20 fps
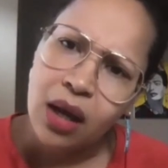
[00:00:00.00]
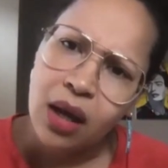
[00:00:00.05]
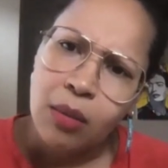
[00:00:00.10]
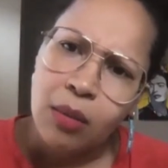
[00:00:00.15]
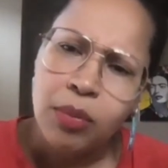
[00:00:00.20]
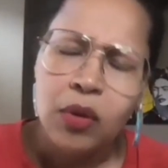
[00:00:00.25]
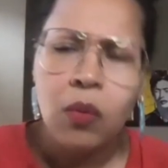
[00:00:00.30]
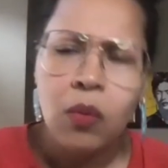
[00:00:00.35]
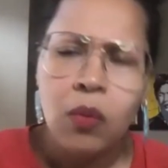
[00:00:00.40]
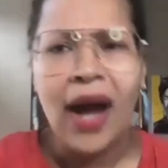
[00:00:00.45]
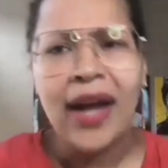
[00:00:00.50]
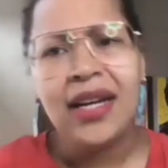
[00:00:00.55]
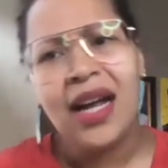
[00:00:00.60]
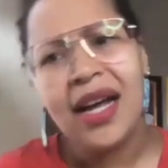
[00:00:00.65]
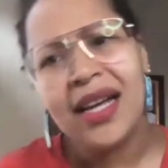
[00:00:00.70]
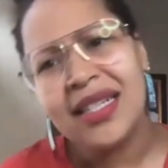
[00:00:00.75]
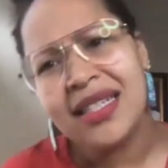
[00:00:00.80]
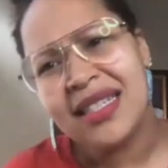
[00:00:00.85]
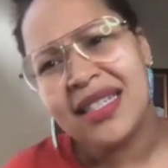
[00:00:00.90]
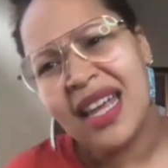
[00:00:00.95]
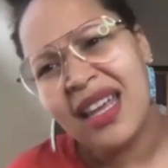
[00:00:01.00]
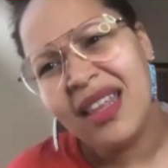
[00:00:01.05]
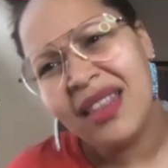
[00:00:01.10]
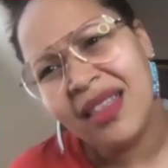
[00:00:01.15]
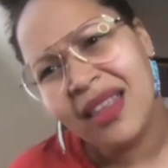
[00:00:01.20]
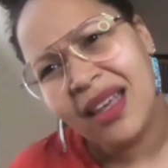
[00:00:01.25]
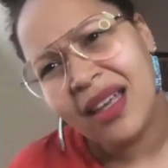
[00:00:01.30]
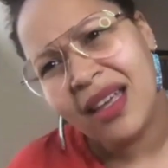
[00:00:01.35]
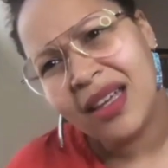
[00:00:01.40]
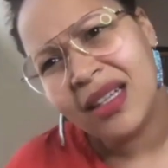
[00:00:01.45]
But why not say
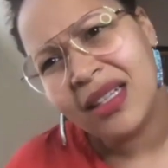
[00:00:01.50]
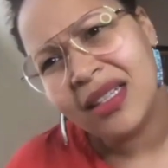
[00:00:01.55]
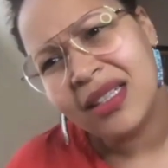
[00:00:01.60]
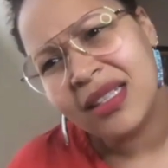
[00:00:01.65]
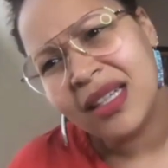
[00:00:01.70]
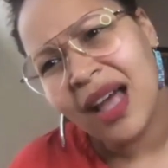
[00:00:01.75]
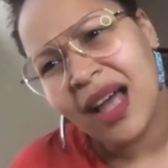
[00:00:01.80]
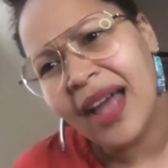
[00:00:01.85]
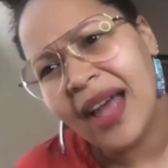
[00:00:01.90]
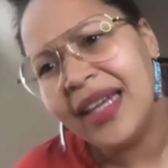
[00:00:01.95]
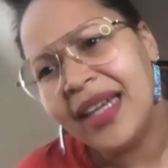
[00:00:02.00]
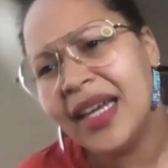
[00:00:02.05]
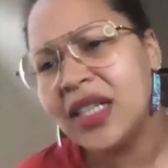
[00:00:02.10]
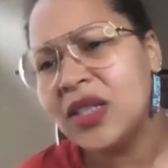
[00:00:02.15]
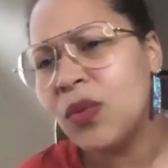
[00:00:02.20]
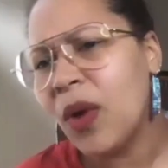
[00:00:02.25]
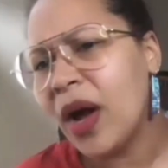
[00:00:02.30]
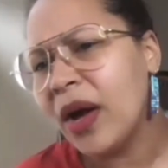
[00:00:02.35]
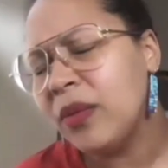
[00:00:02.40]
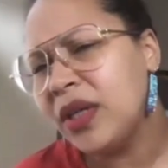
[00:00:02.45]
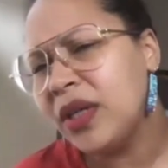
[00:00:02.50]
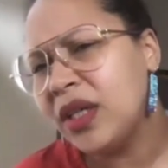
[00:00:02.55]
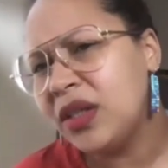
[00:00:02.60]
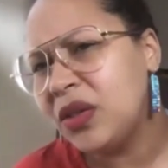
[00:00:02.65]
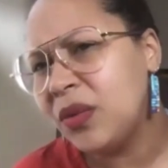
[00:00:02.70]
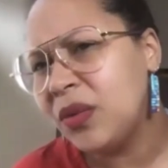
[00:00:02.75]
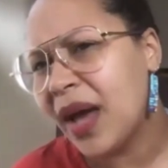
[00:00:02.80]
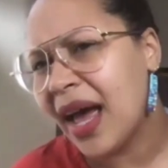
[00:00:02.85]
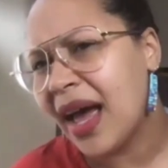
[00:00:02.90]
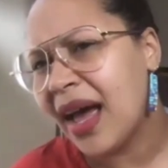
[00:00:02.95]
this? I guess, why wouldn't
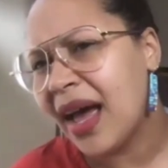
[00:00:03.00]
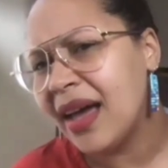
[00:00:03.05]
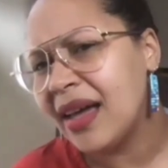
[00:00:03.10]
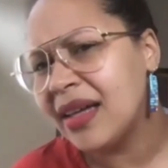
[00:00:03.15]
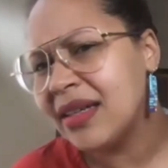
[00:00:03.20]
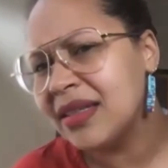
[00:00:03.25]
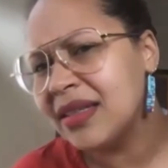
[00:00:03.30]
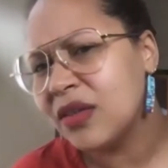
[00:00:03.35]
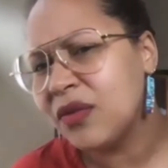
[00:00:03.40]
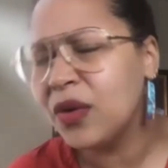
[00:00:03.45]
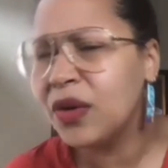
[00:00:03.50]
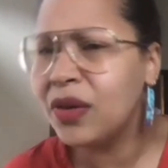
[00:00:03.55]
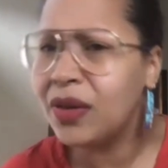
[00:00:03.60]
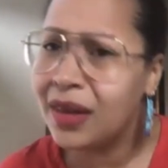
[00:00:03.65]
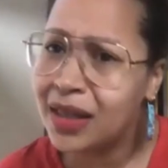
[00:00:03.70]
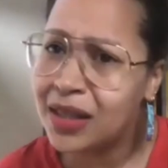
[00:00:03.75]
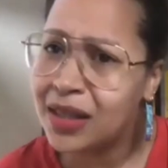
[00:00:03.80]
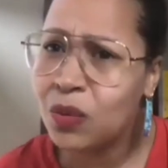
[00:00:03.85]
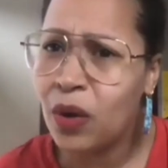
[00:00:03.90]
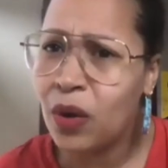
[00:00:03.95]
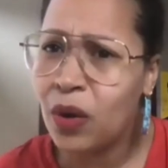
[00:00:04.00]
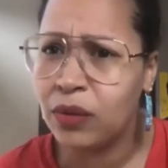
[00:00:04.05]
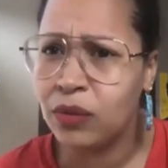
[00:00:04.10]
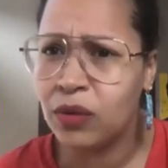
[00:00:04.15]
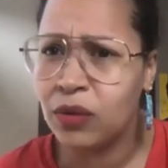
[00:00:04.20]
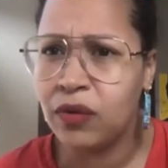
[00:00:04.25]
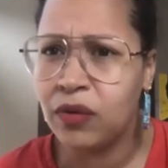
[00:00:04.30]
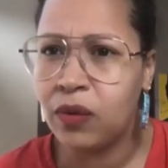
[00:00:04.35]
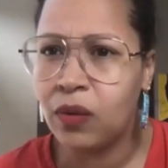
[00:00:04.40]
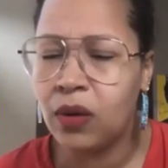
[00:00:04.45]
you ask for this one
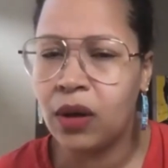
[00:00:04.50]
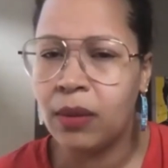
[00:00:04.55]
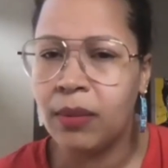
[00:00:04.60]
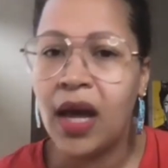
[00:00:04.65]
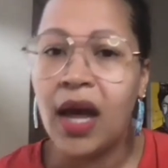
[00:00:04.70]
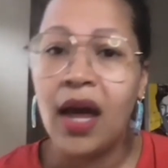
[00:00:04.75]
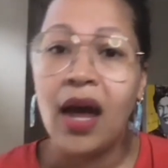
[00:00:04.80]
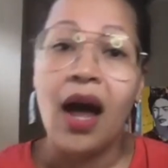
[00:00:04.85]
reform?